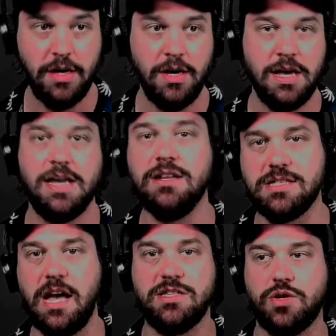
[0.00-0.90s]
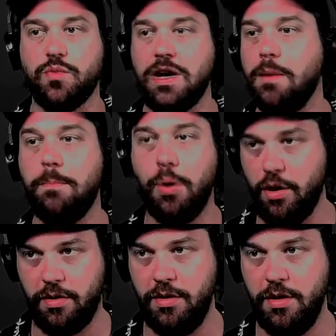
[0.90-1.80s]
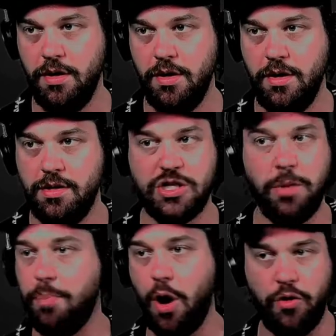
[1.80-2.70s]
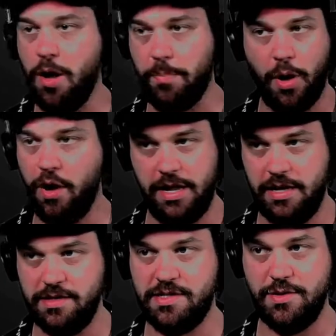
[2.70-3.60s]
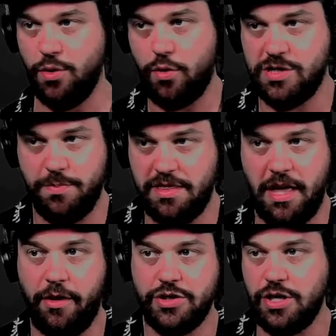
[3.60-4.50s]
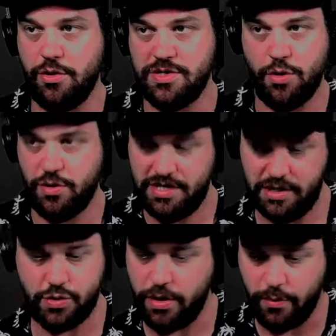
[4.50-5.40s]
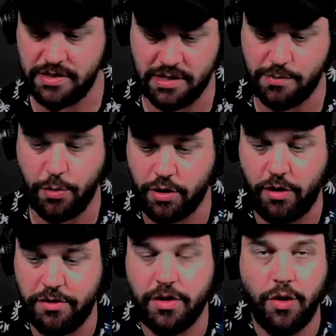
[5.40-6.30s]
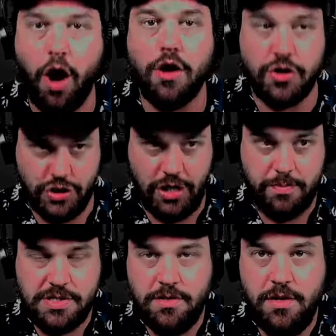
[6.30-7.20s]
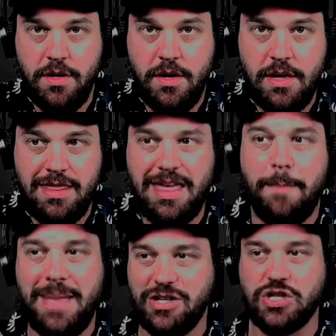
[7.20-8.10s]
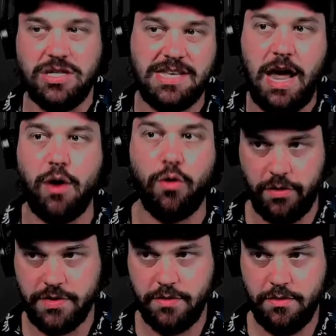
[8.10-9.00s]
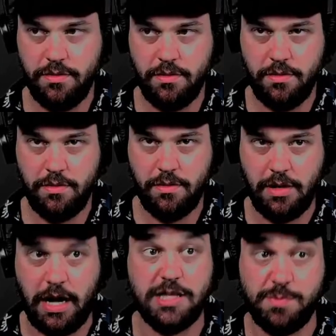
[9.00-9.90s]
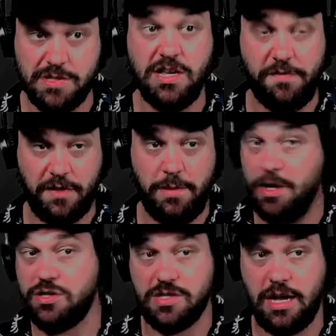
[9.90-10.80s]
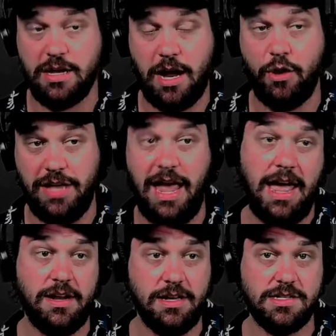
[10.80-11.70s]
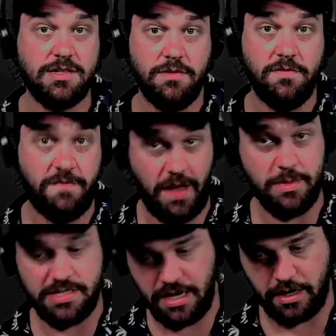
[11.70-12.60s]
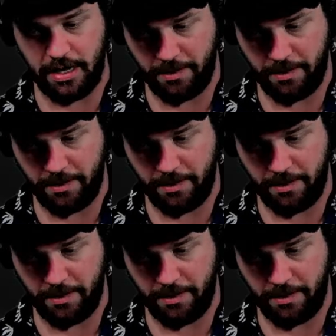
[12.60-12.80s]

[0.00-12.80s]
he decides to read a book to bone up on his Norse mythology or his Norse history. He reads this book called The Longships that mentions Harold, and specifically mentions King Harold and his famous nickname.